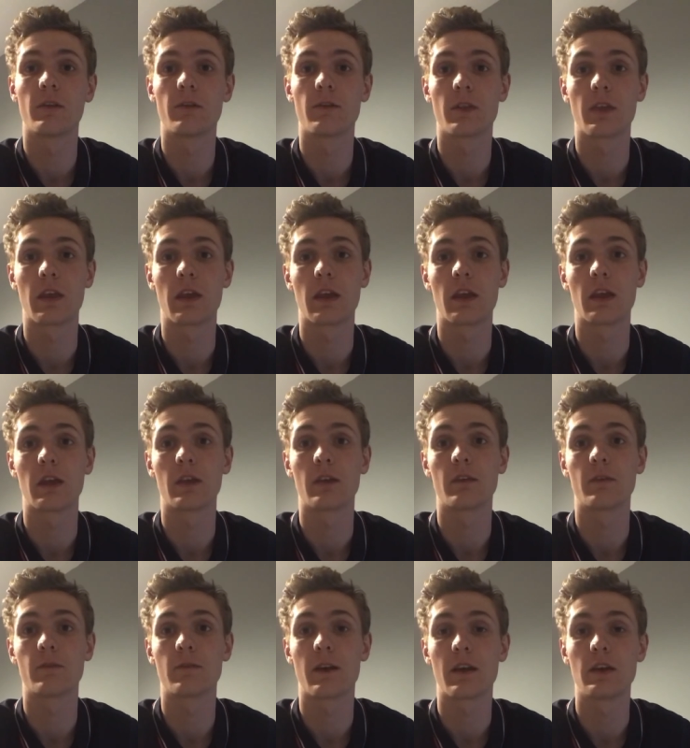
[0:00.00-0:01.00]
for the
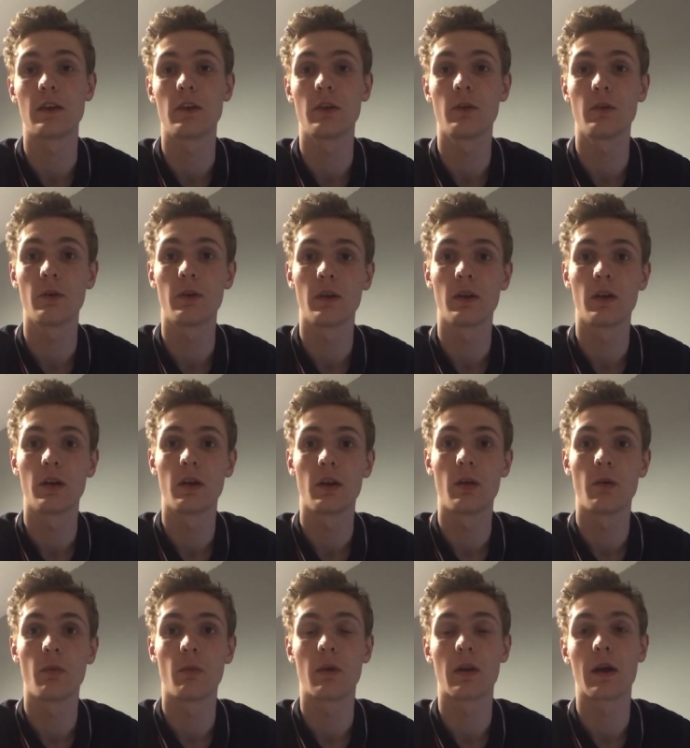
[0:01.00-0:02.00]
venue
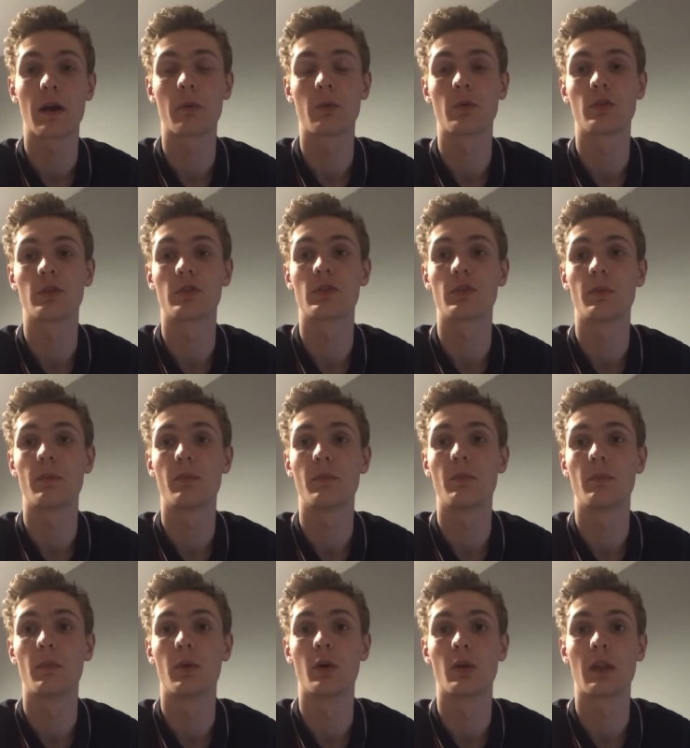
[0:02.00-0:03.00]
when I was
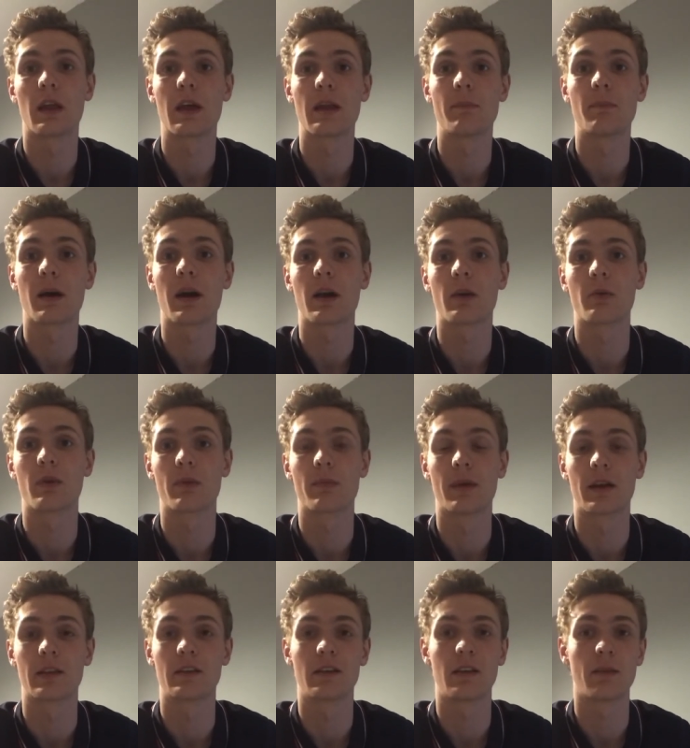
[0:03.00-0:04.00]
more laid back with
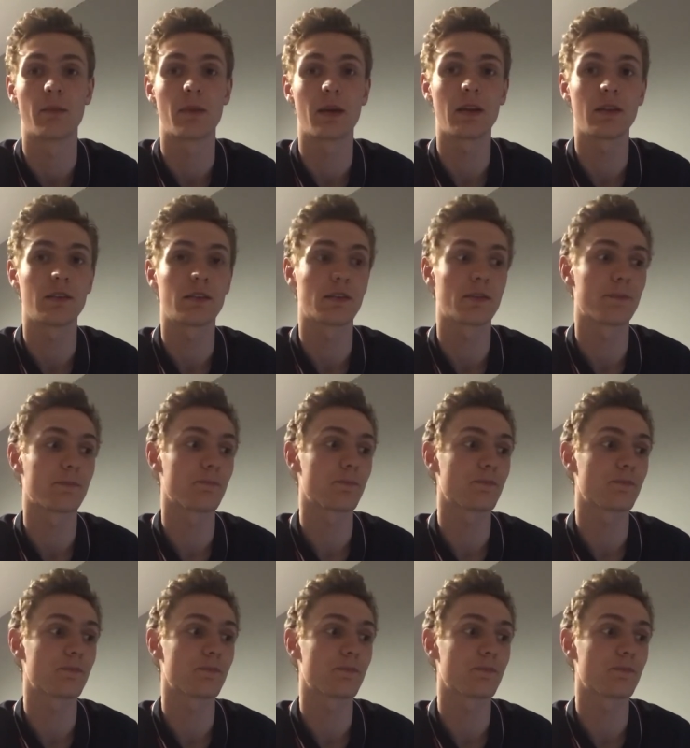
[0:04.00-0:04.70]
my teammates.